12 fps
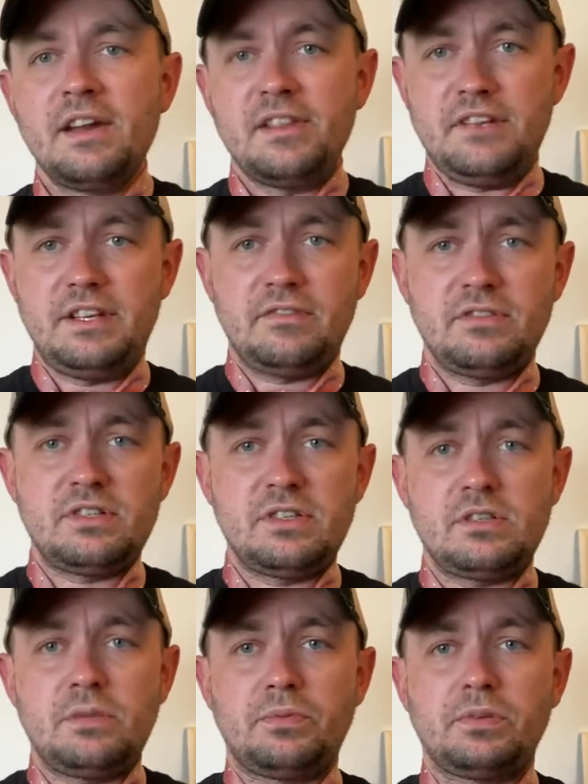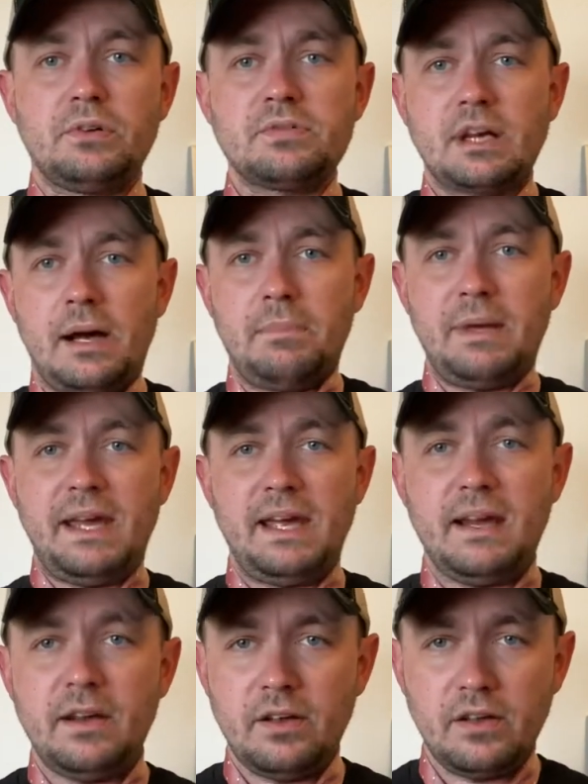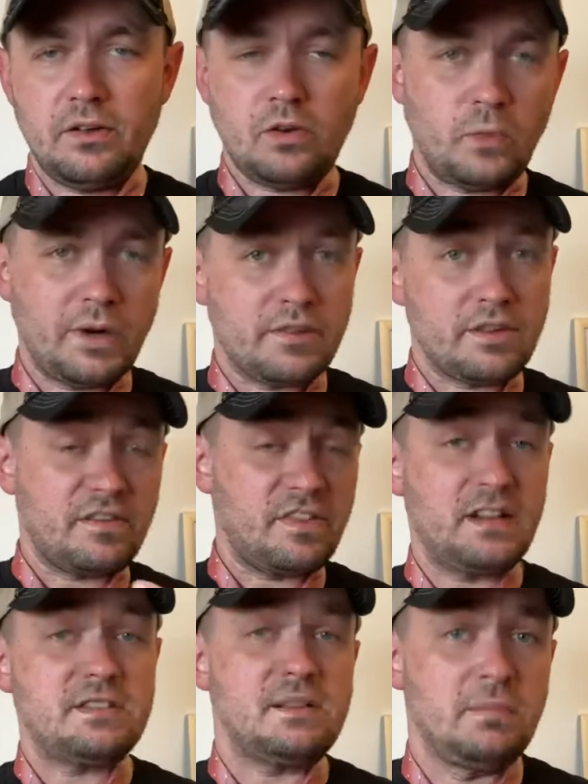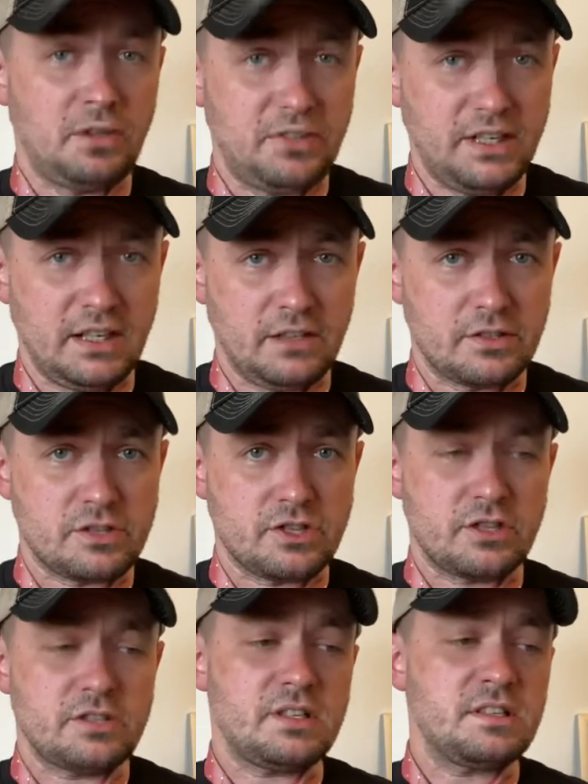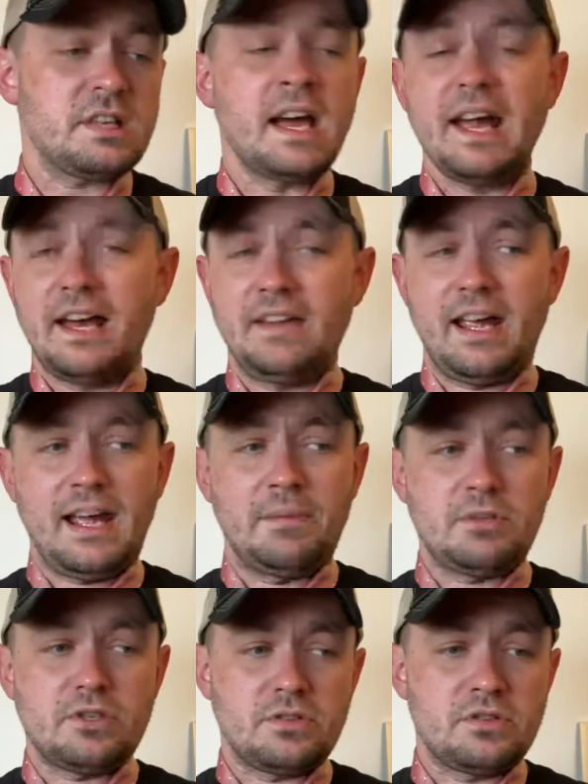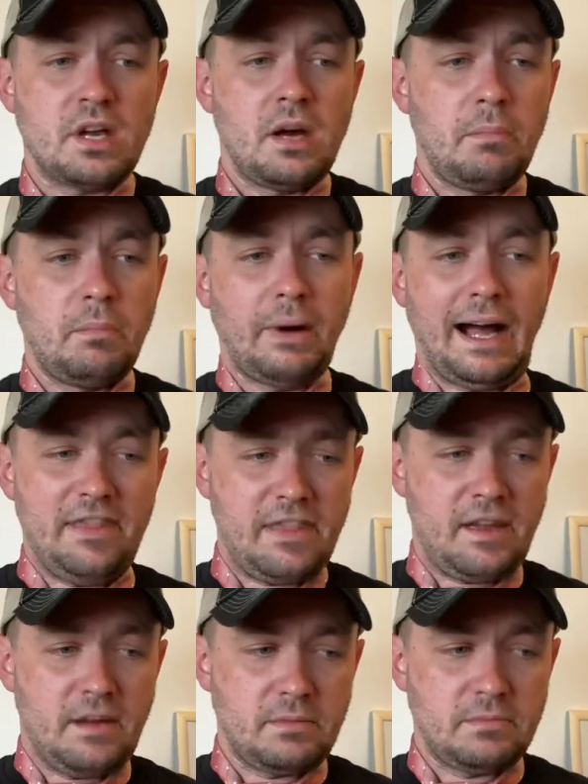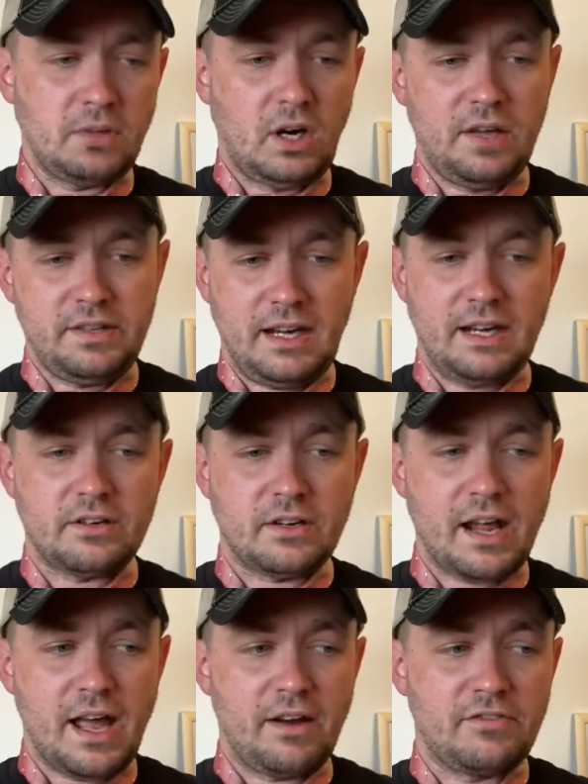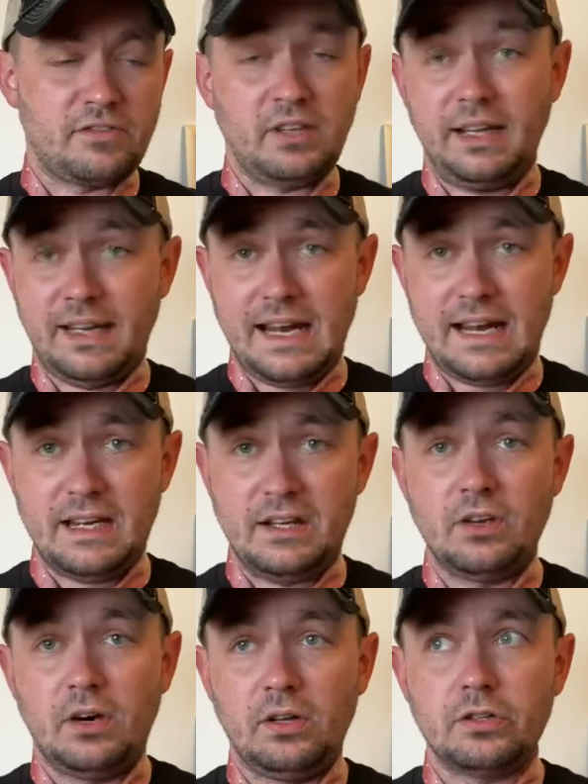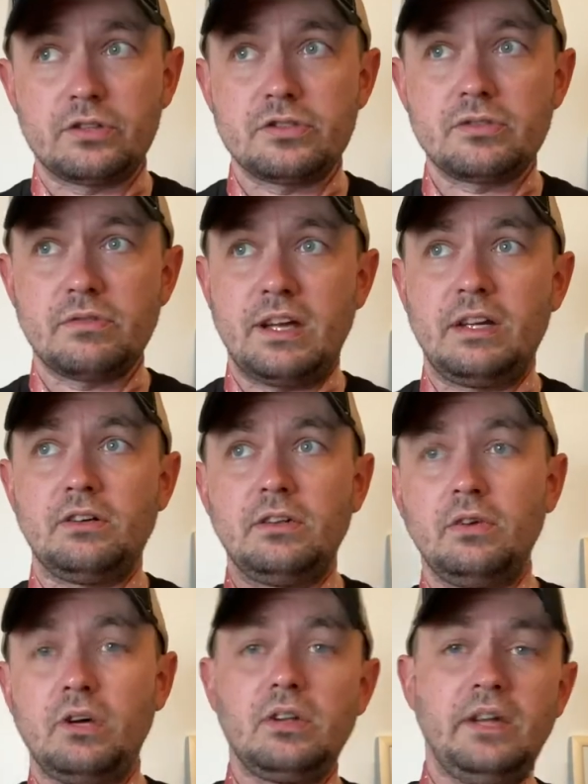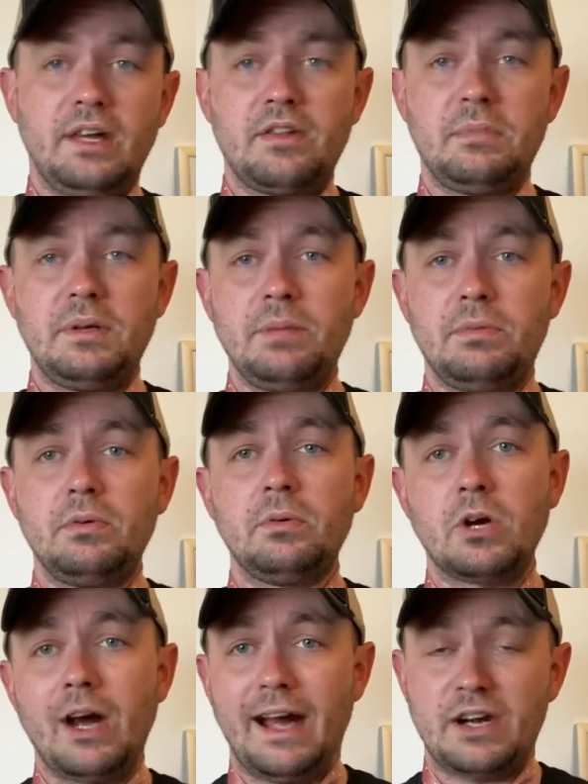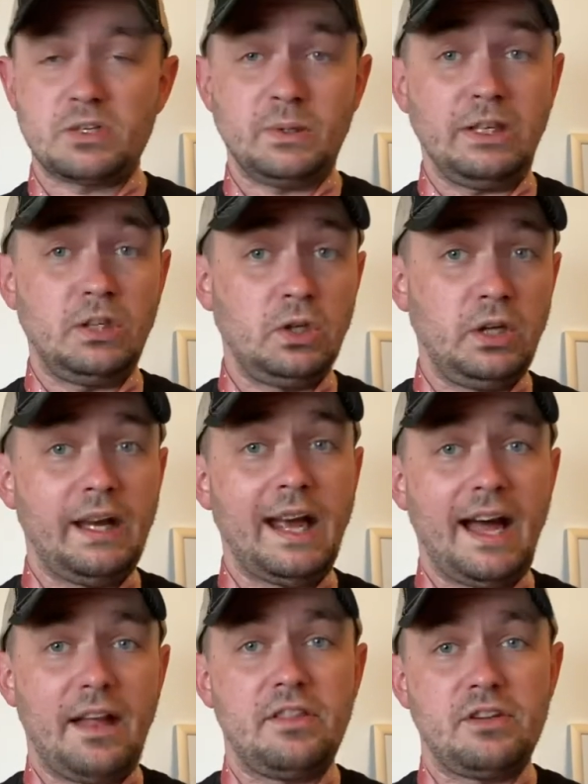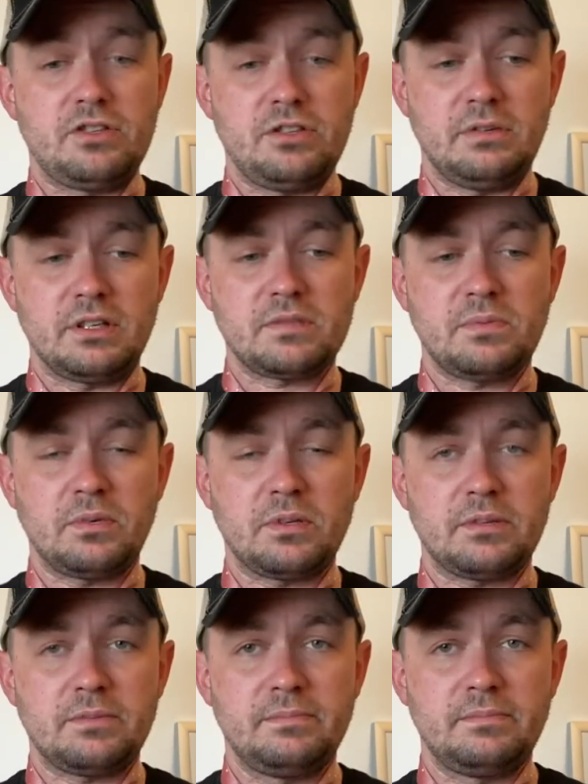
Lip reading: The difference is the pros got paid to wear their fancy multicolored jerseys, and the amateurs bought them on the internet for like $80 so they could look like the people who are actually good at the shooting sport.